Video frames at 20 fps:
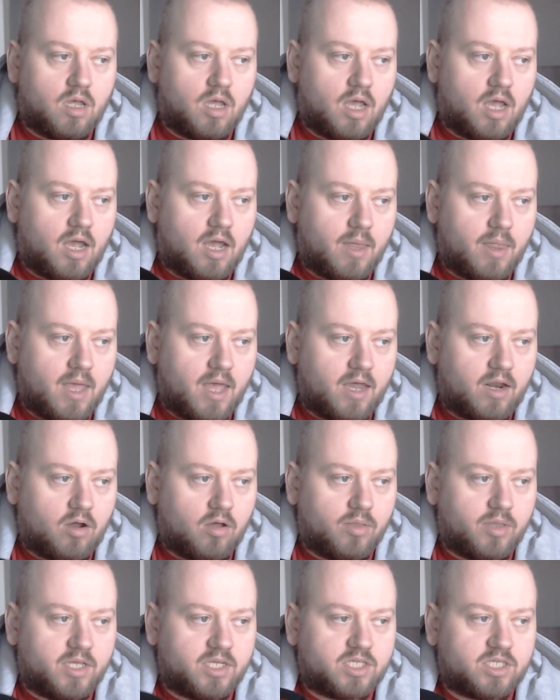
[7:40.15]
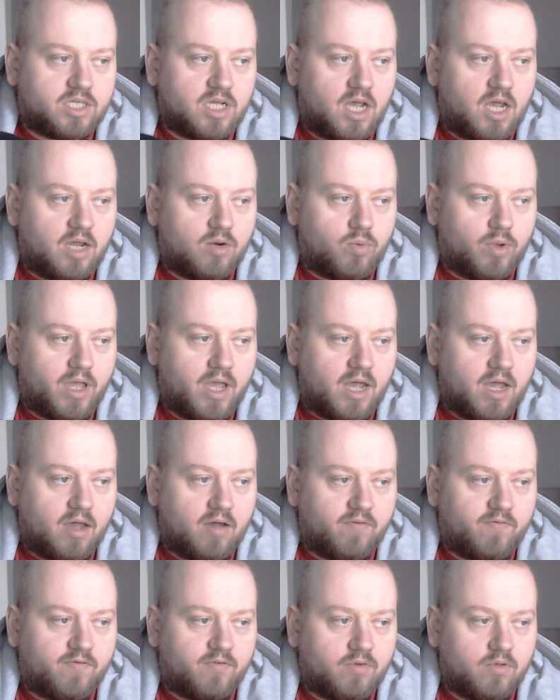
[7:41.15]
And then on this side we
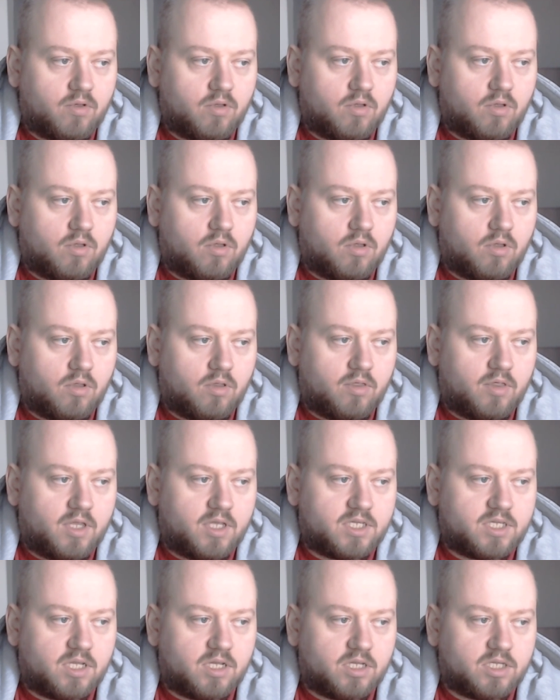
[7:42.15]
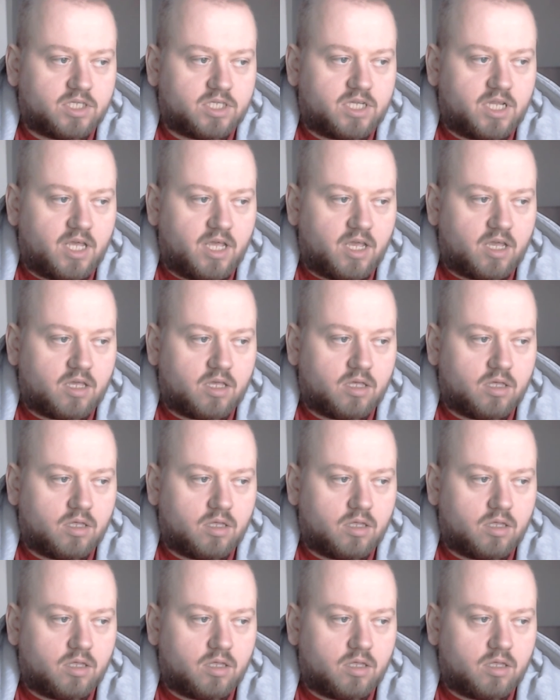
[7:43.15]
have this little stick,